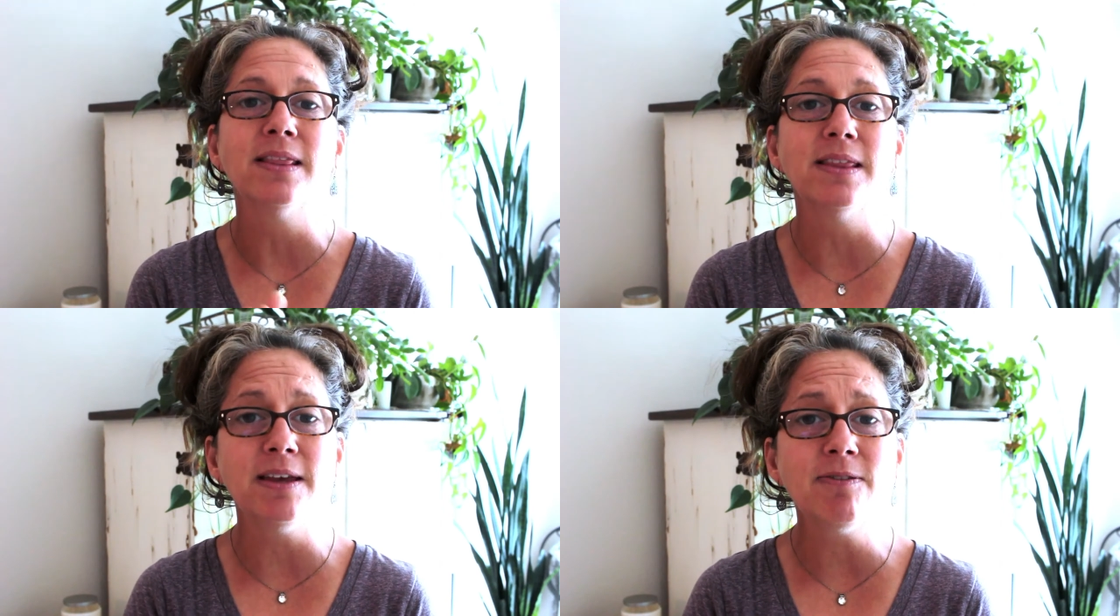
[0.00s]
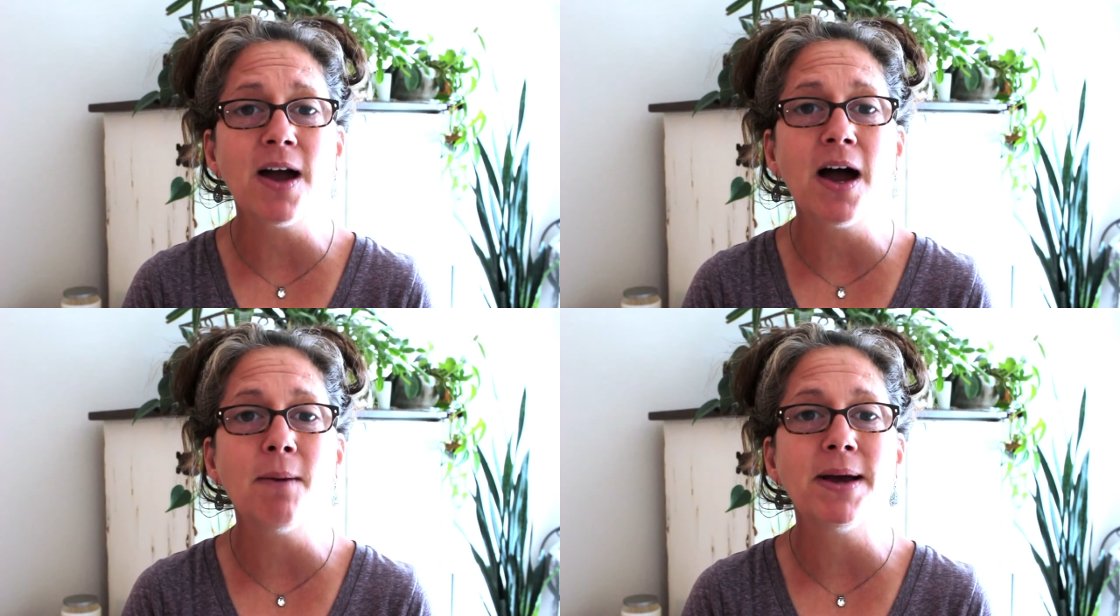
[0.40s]
Leave
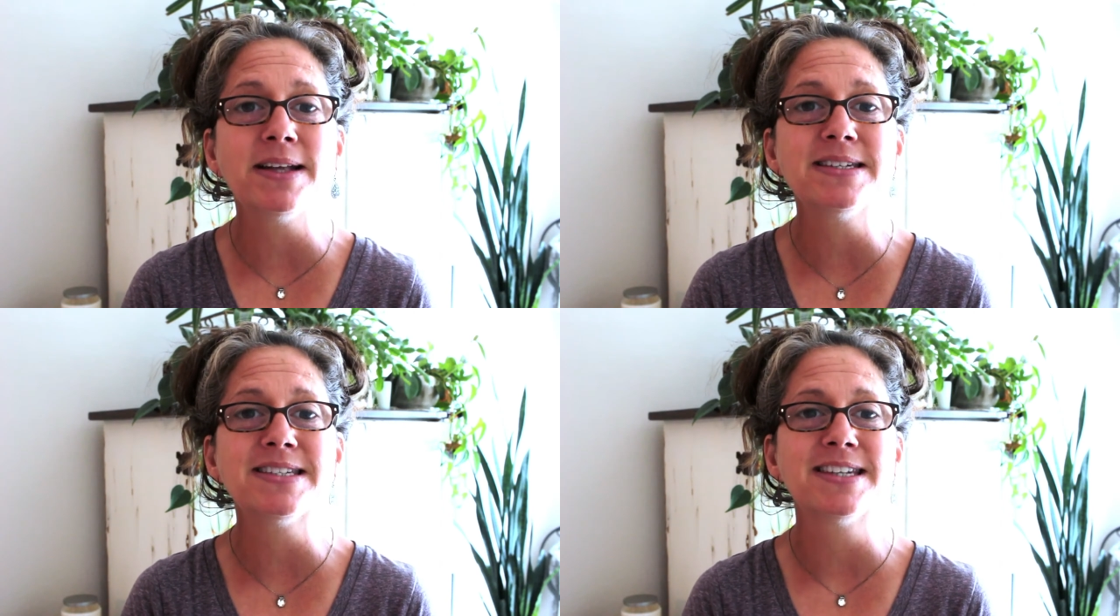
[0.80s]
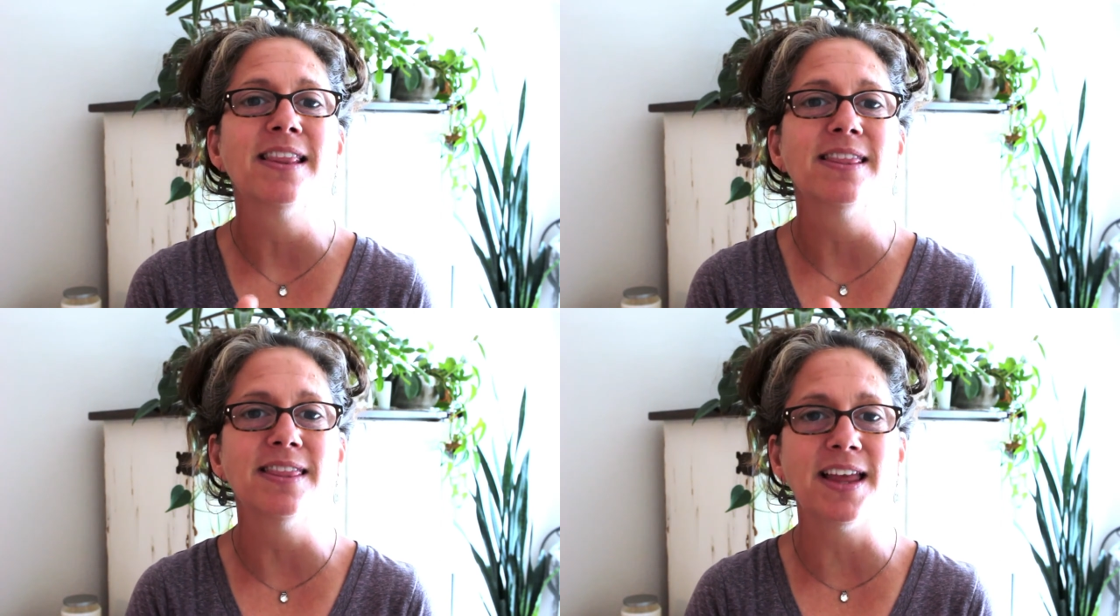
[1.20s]
comments,
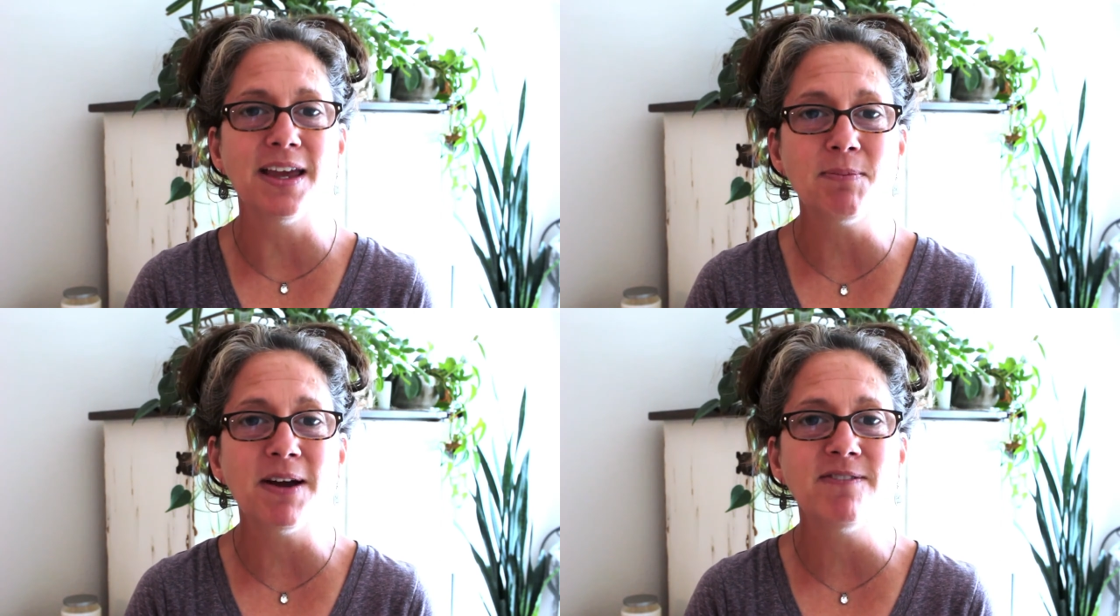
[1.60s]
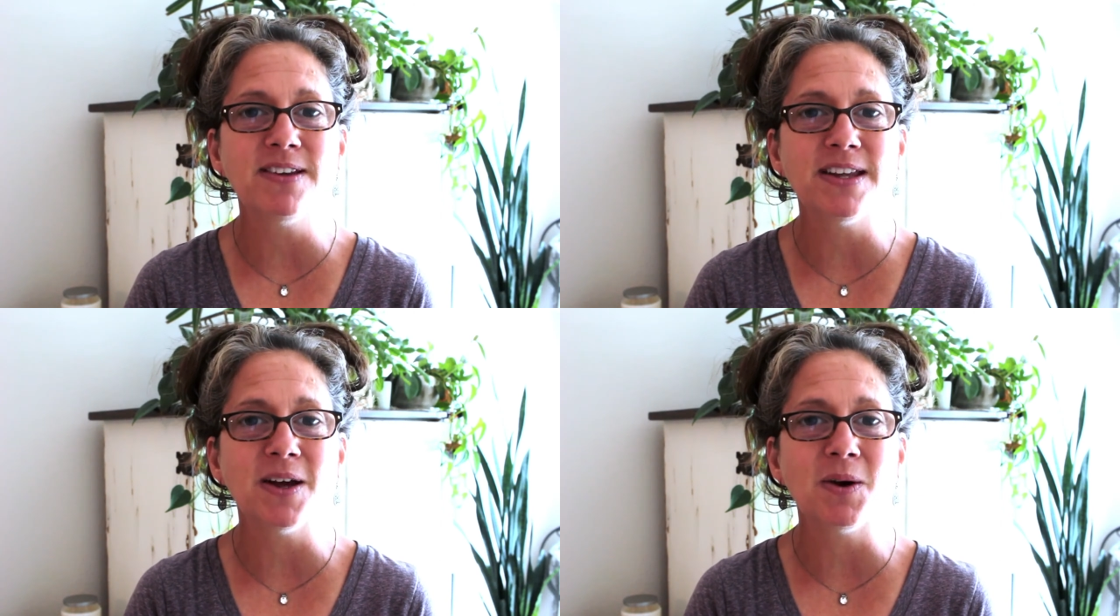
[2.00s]
like my
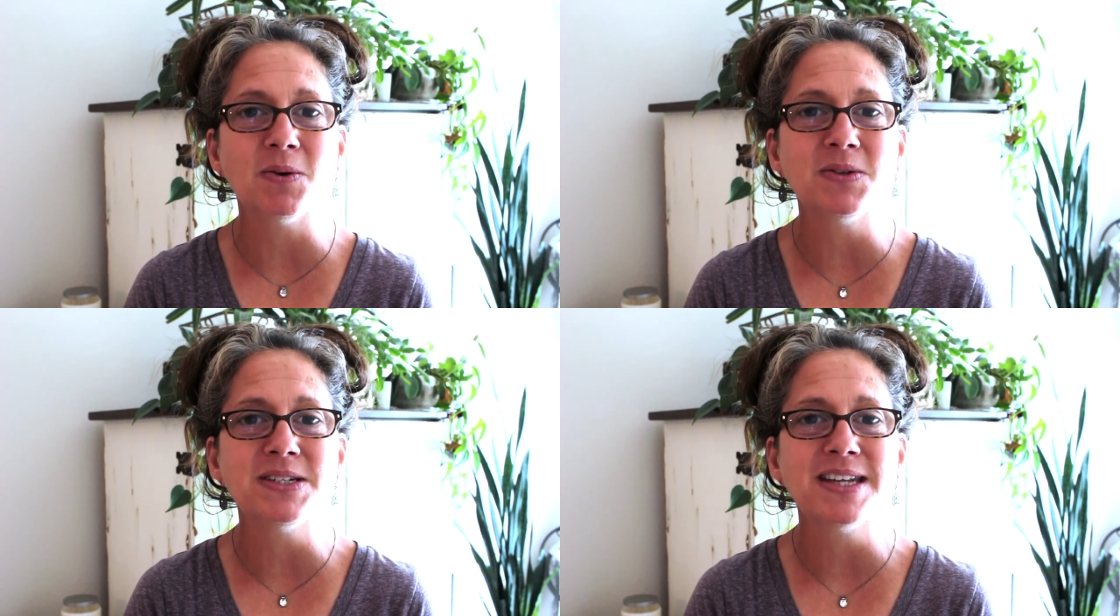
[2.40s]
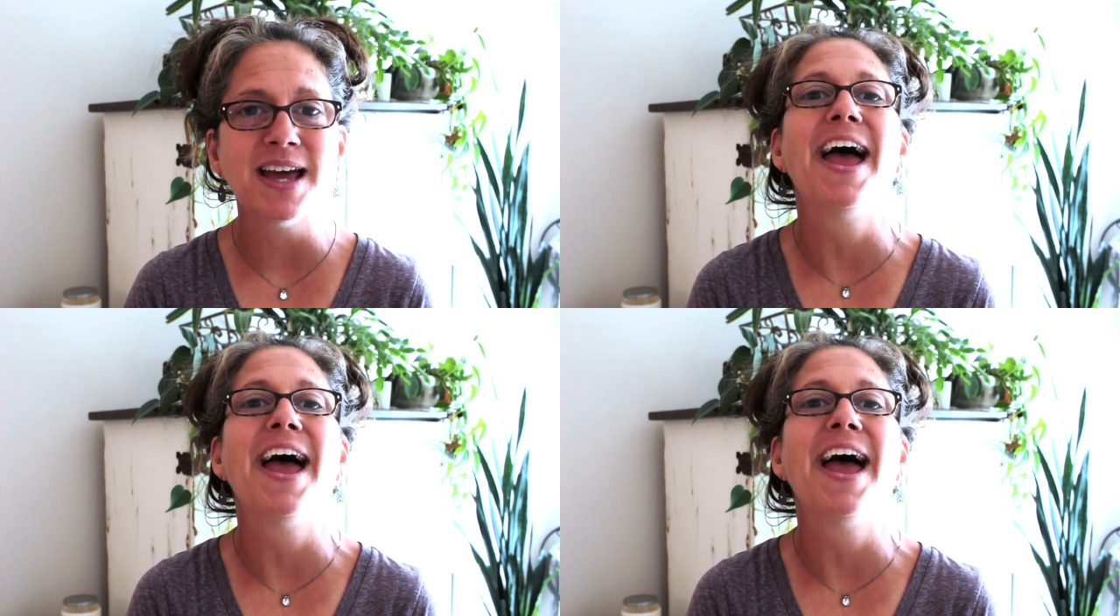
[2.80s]
videos,